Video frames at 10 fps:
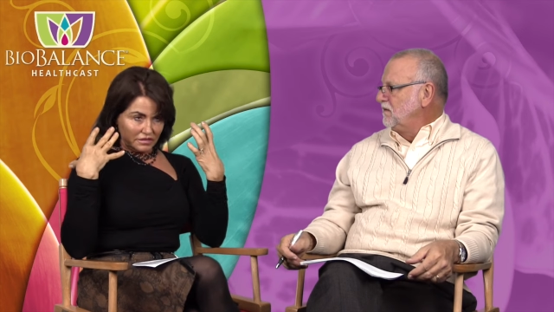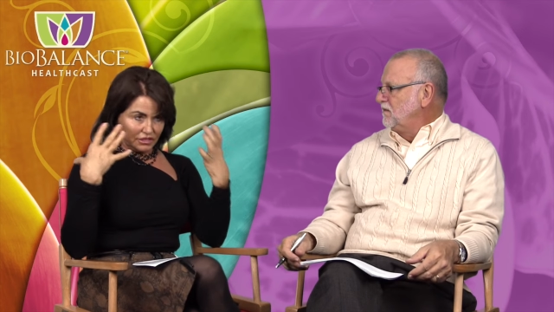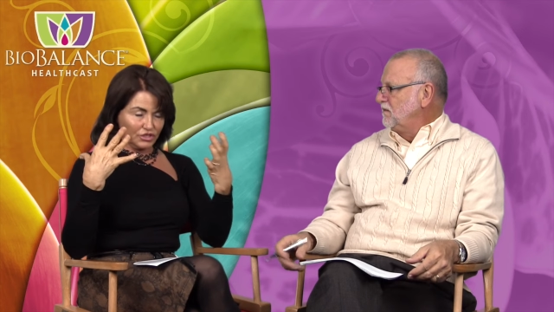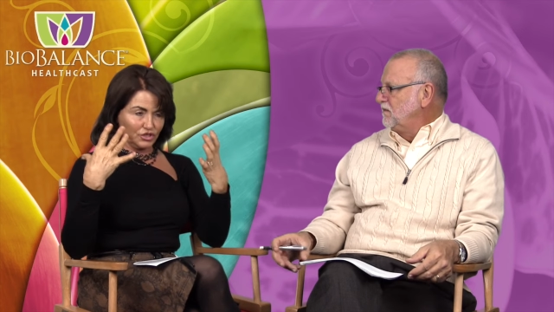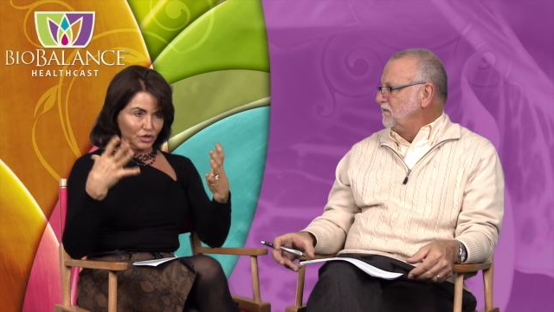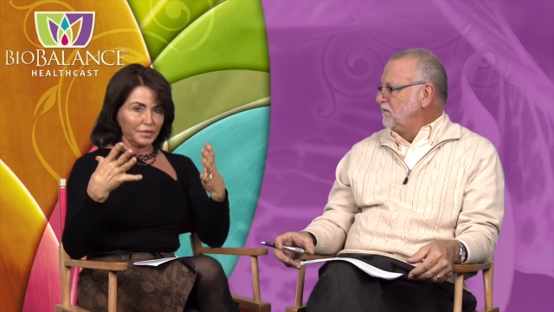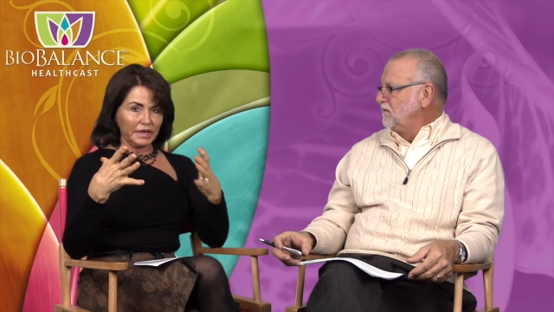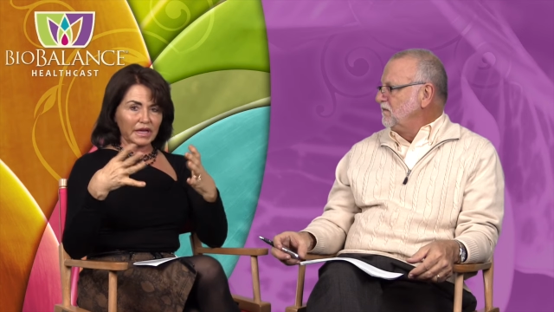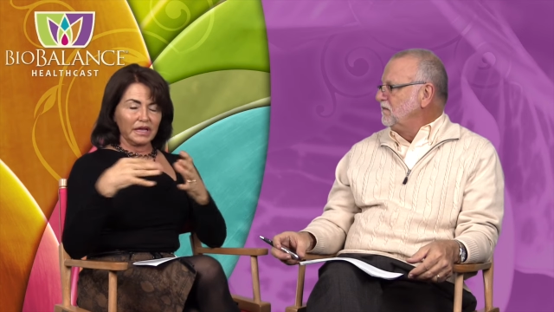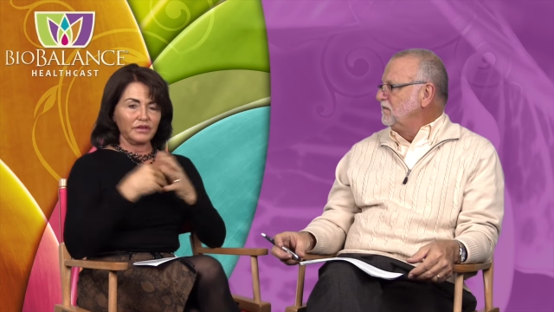
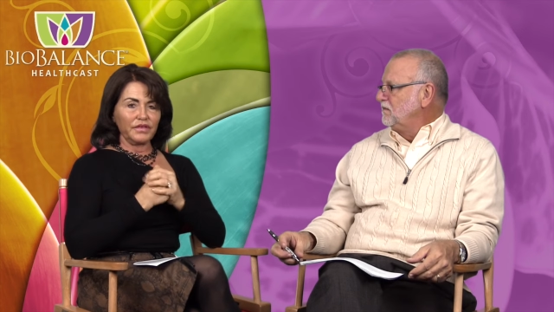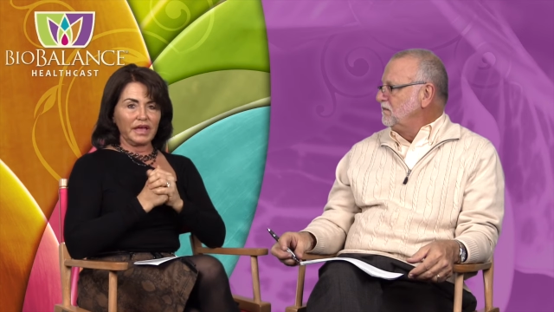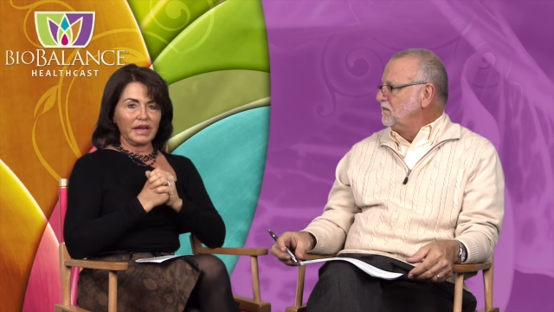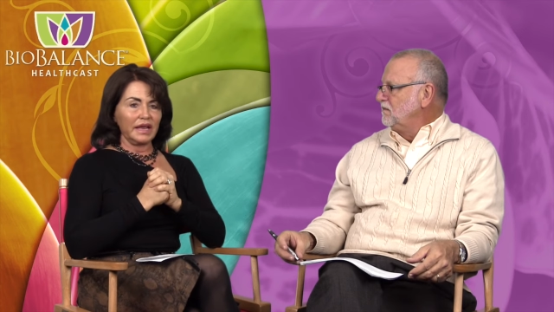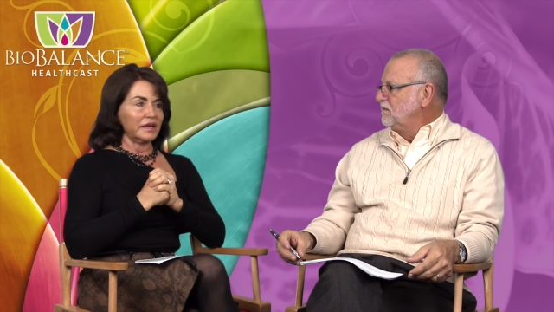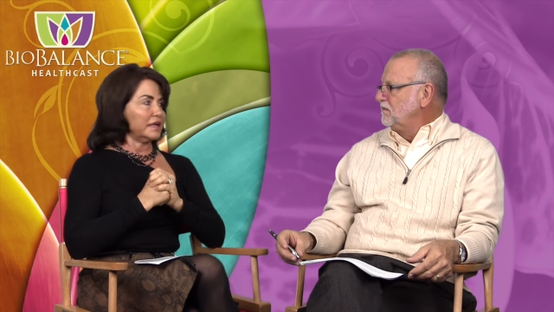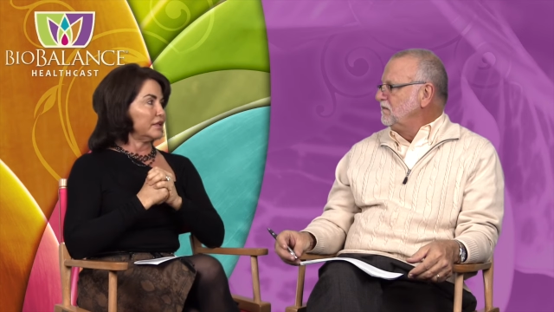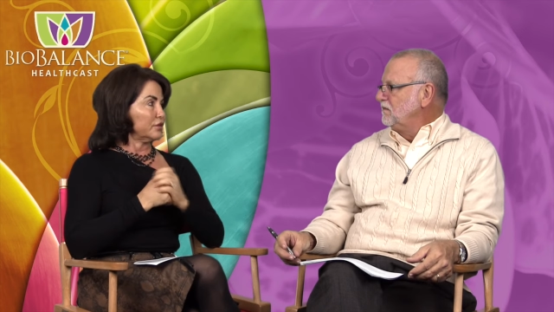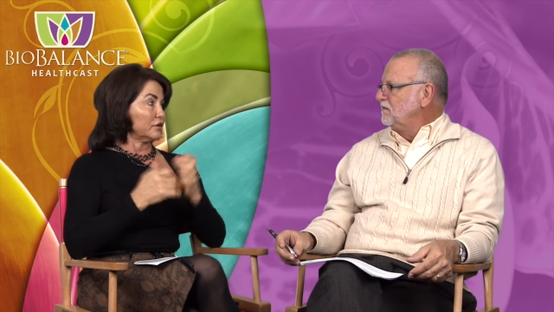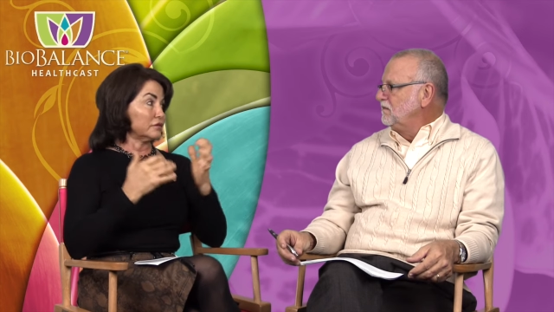Speaker 1: disturbing kind of headache,
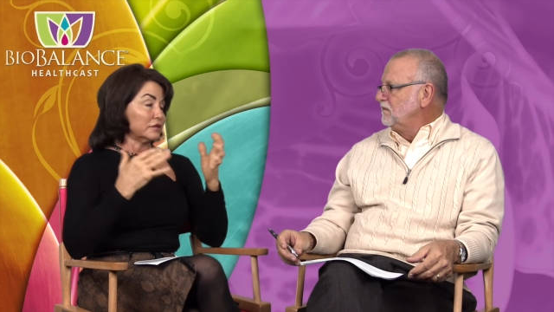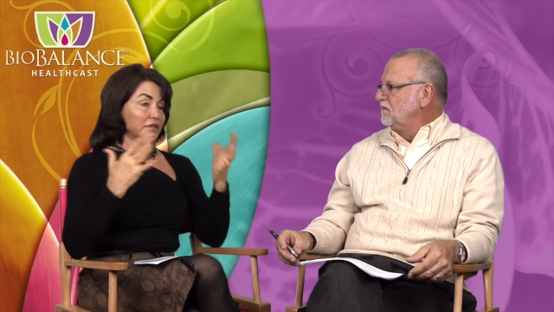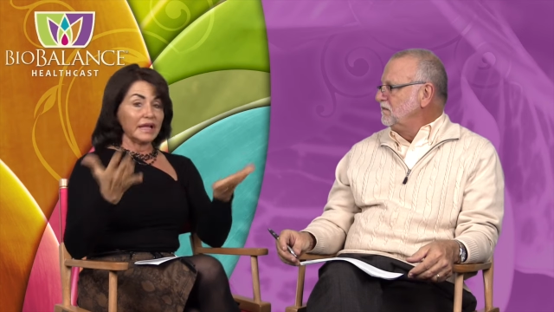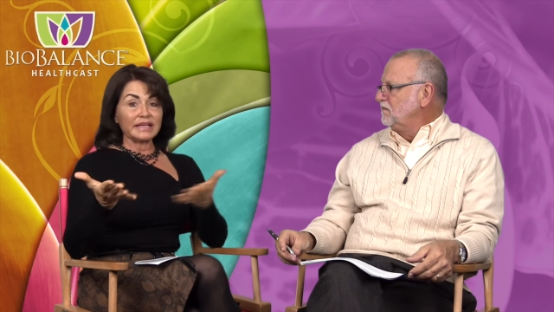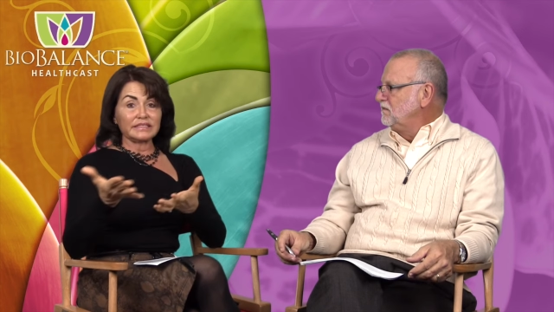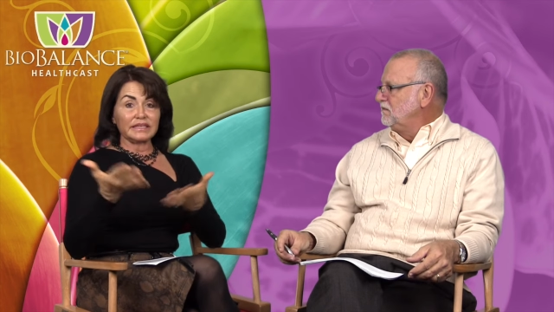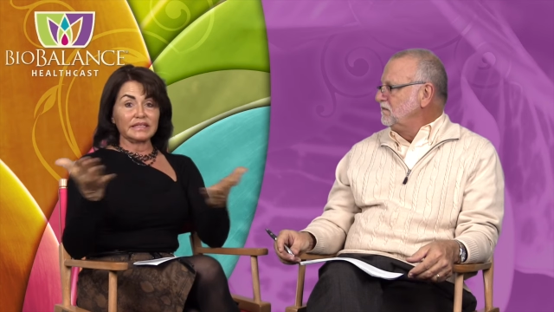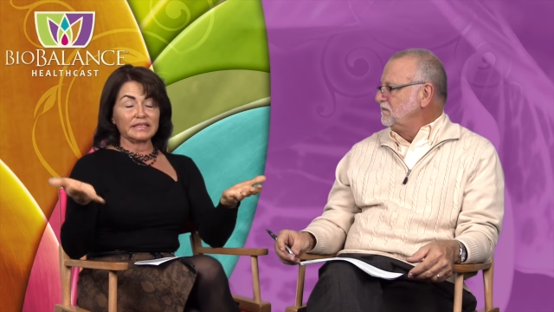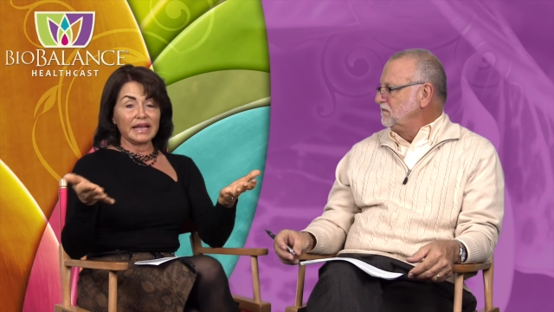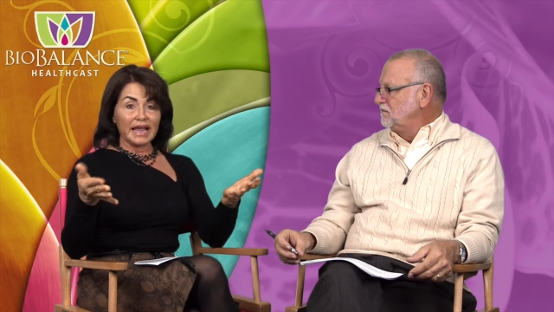either
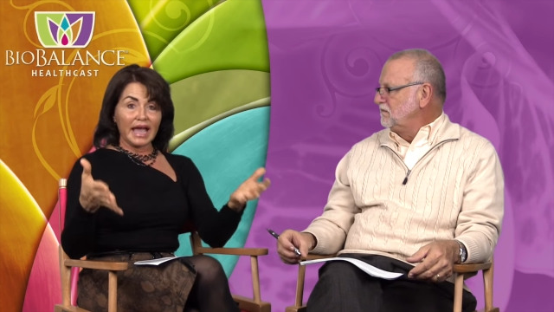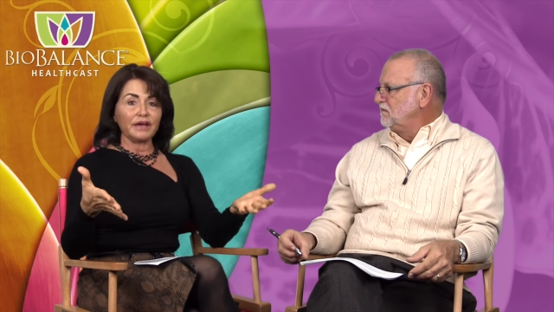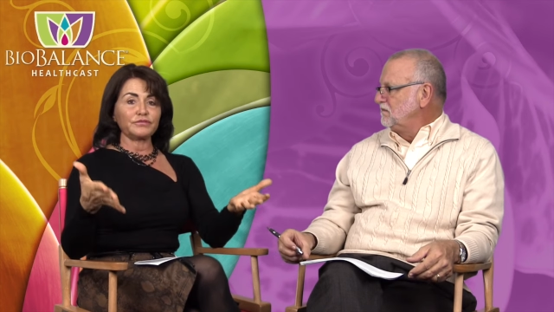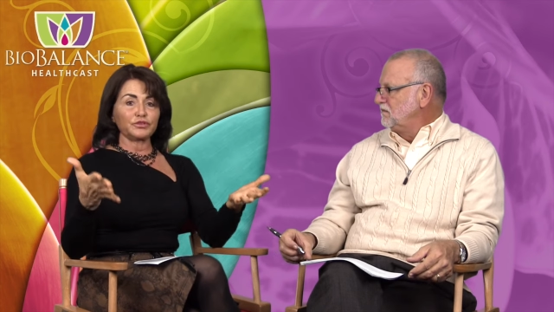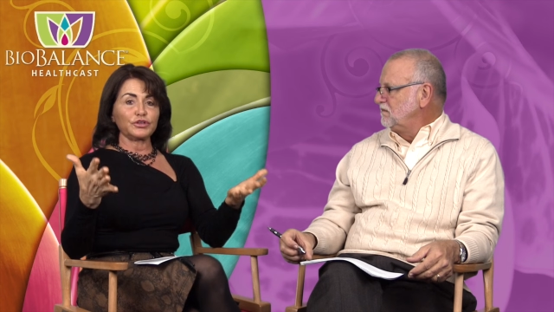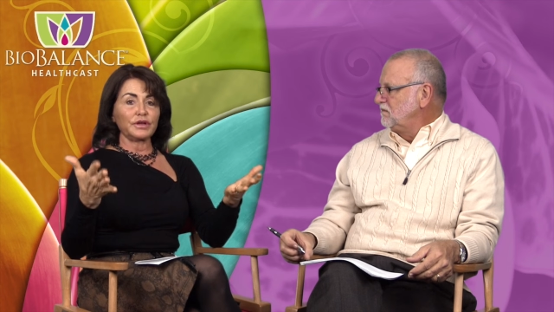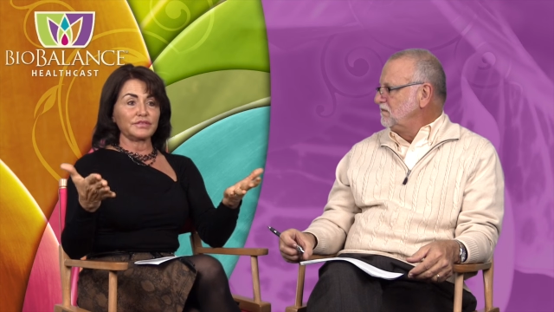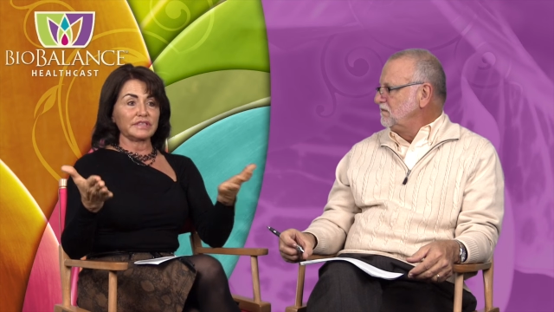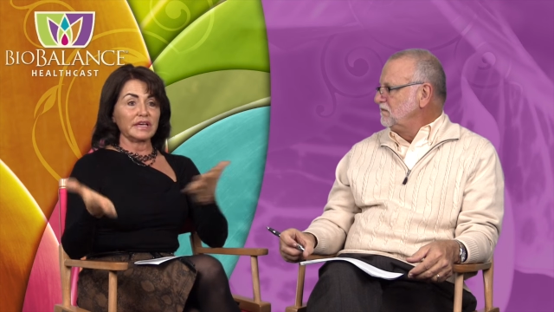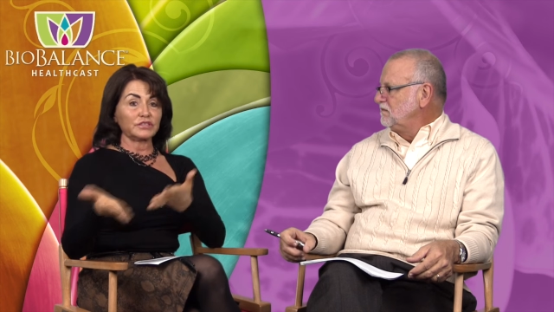lasting the day after you
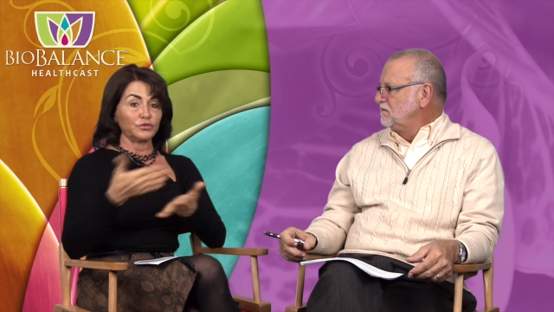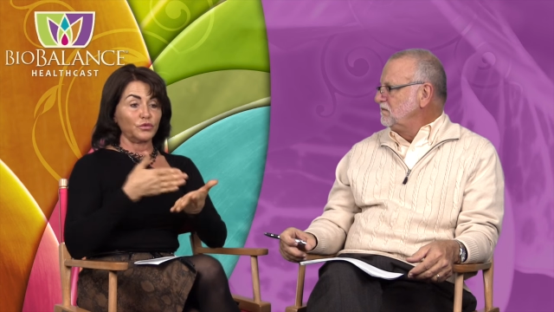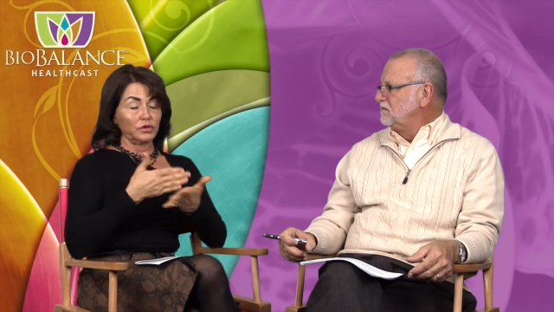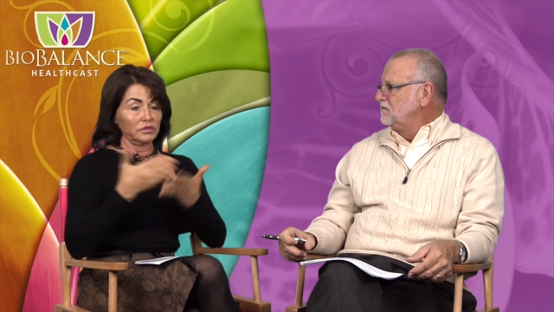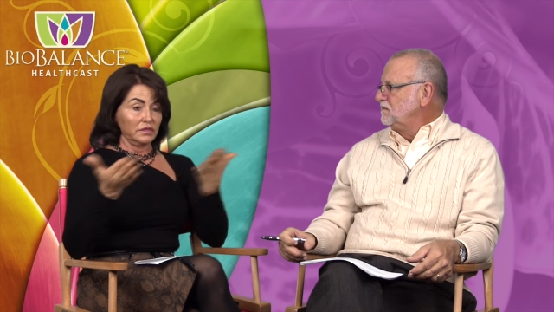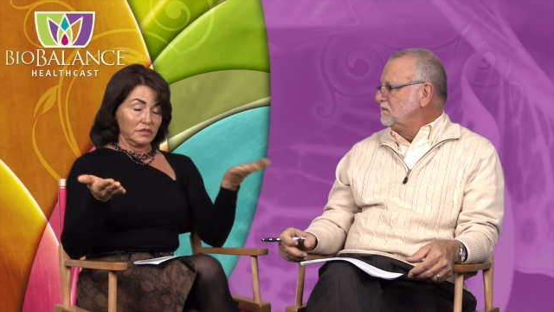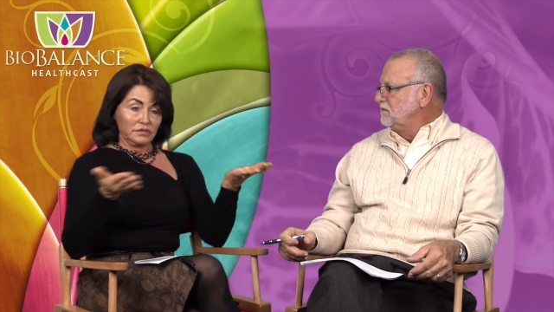have sex or